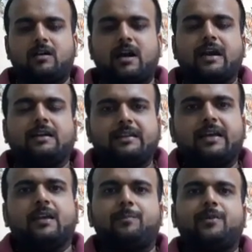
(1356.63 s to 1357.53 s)
and
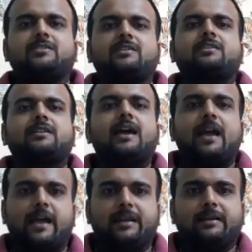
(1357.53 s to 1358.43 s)
they represent
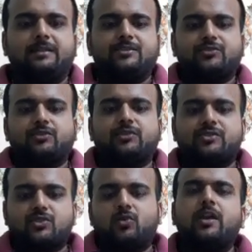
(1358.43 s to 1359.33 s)
hell. So the
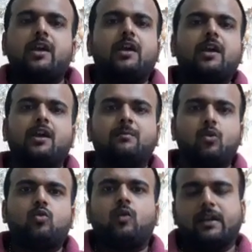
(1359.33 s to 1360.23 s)
story in
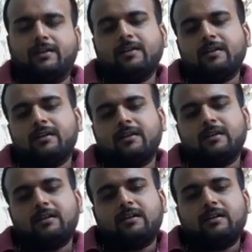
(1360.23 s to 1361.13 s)
book 1
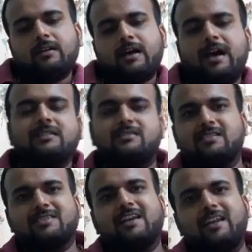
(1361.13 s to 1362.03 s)
has the
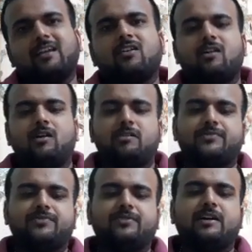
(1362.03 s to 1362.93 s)
setting of
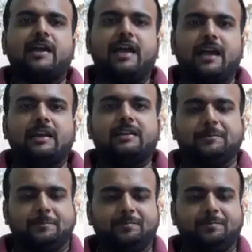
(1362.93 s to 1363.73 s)
hell.